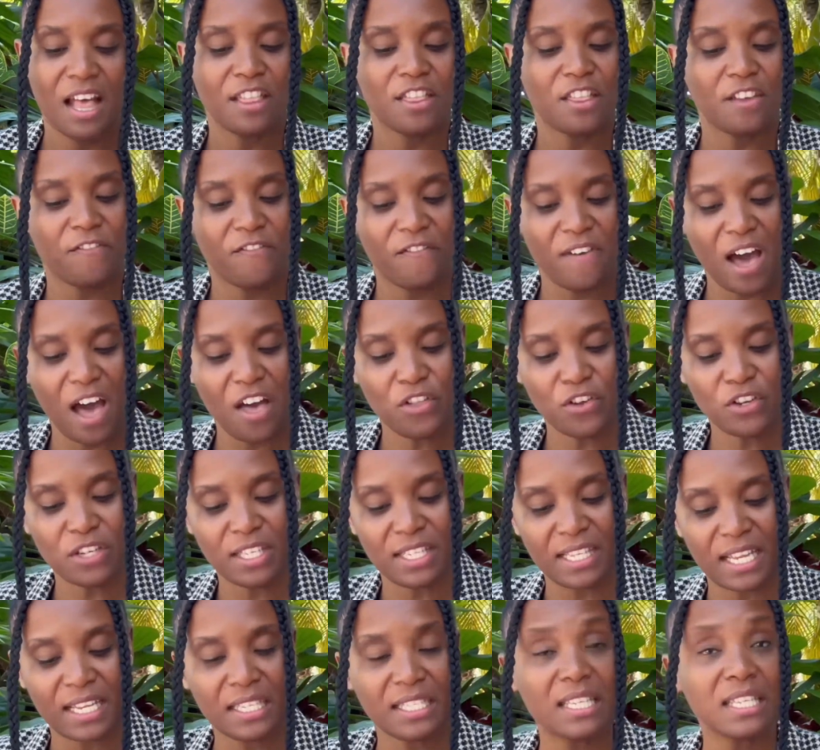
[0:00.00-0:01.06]
The Father
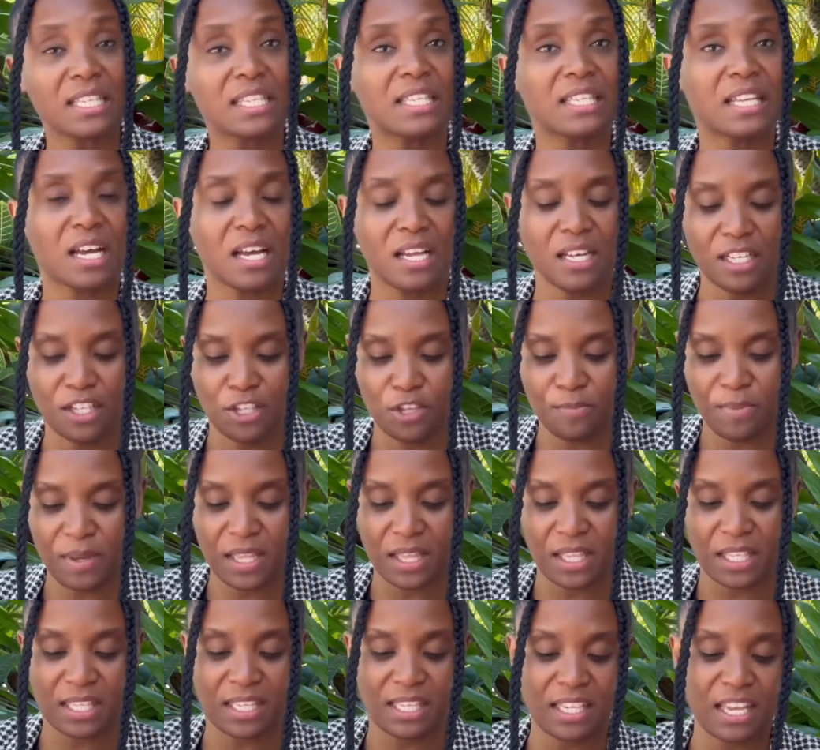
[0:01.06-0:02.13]
sent His Son to be
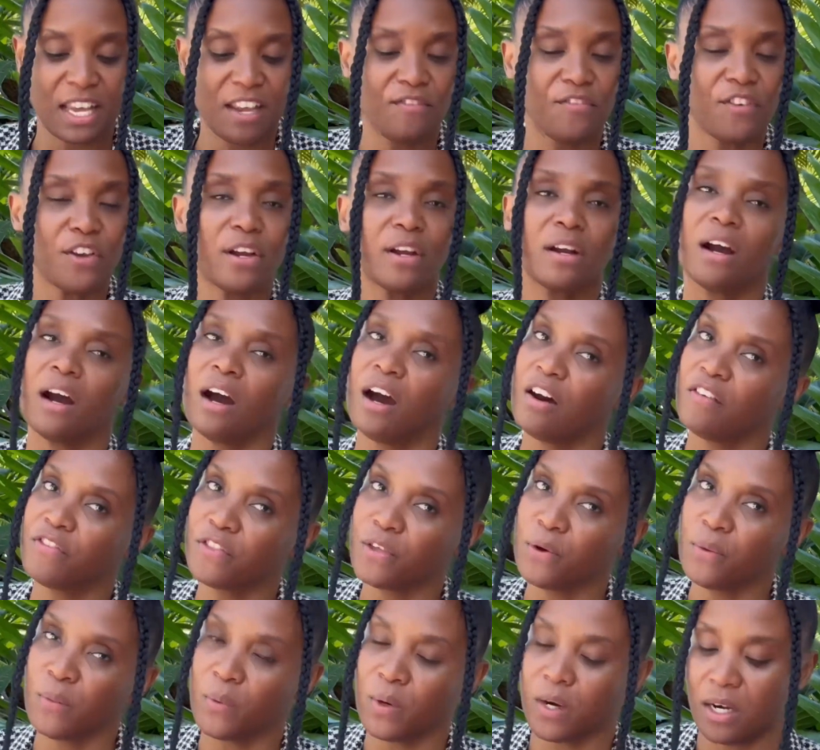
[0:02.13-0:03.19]
the Savior of
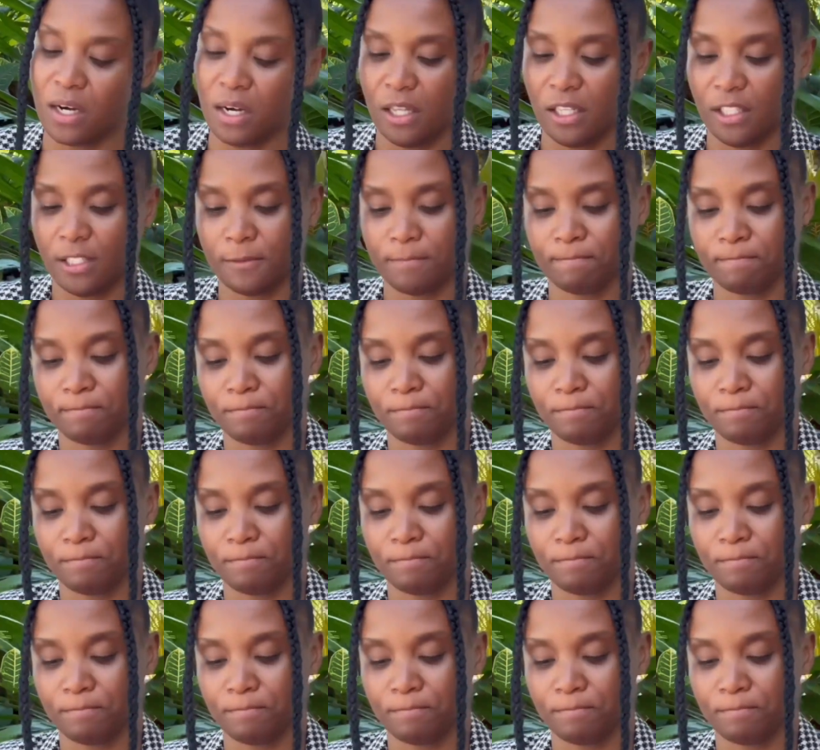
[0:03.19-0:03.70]
the world.